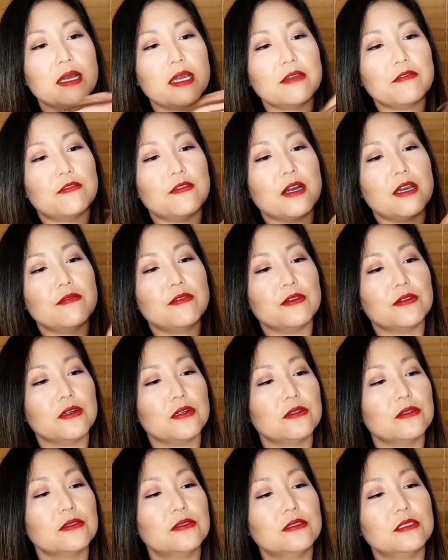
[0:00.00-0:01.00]
My
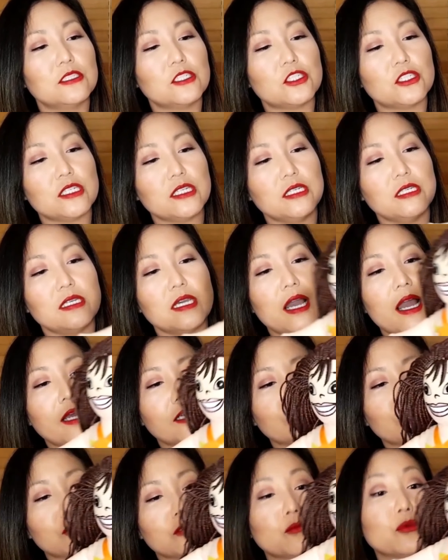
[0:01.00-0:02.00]
five-year-old, she
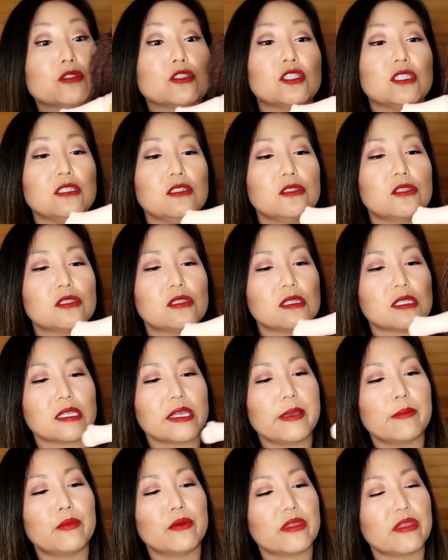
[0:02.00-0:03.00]
actually, well, she used to
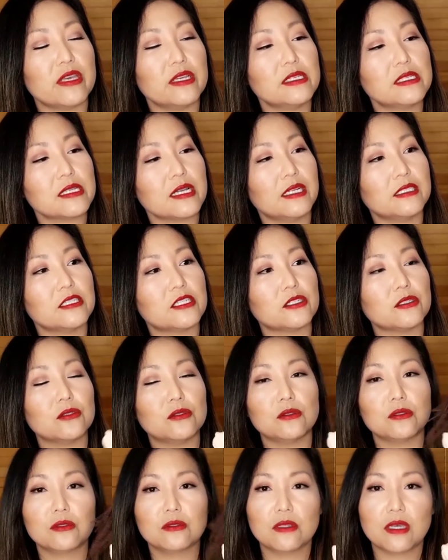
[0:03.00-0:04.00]
sleep with this
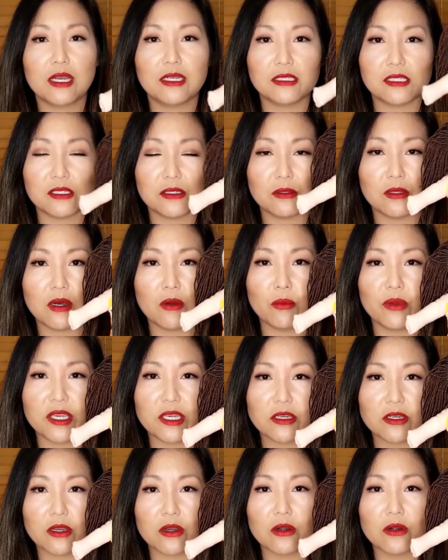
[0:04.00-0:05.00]
until until a
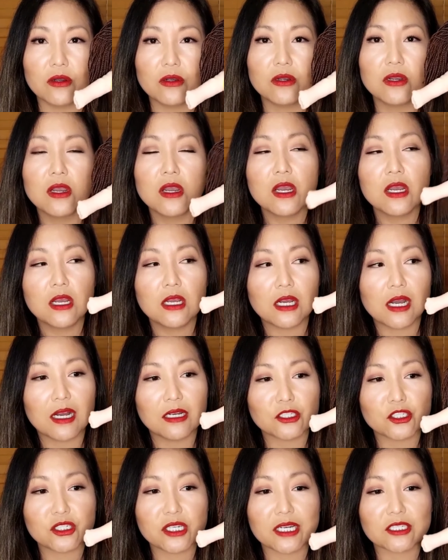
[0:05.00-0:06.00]
week ago.
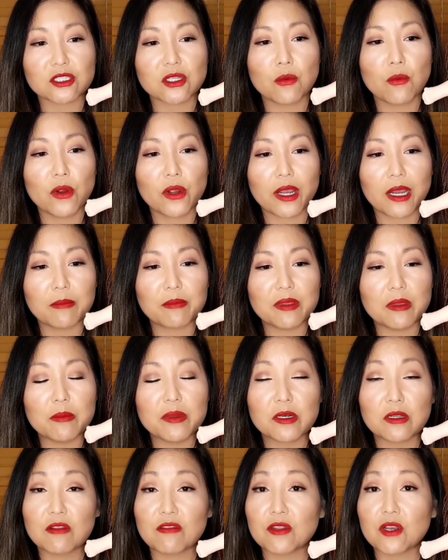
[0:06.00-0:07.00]
Uh, she actually woke up in the
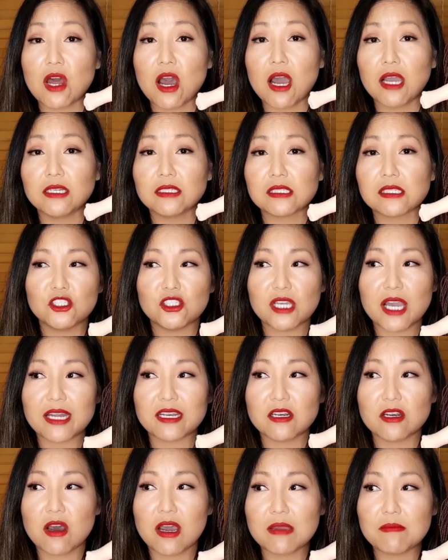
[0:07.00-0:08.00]
middle of the night. She
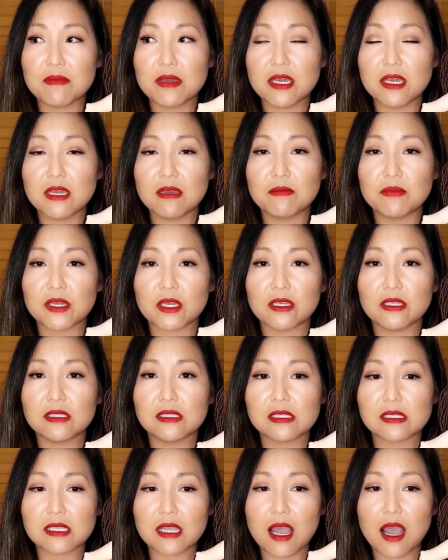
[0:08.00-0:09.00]
had a nightmare
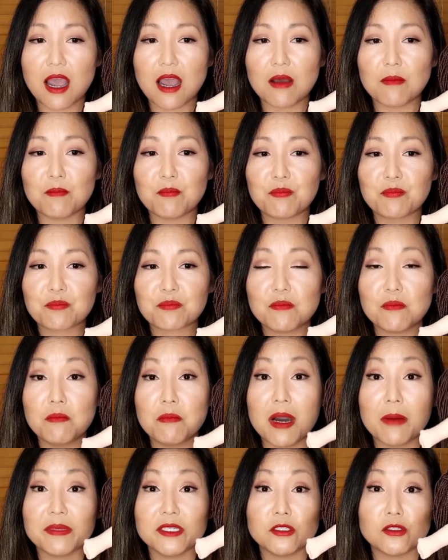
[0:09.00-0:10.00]
because um,
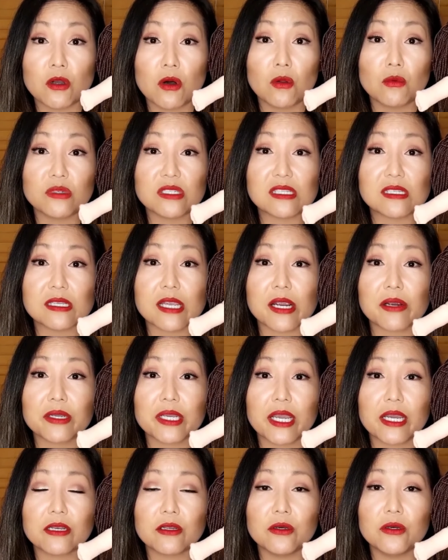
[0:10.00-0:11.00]
mummy doll was
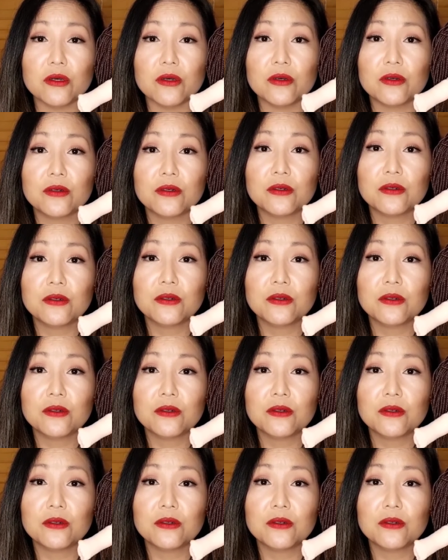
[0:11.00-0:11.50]
staring at her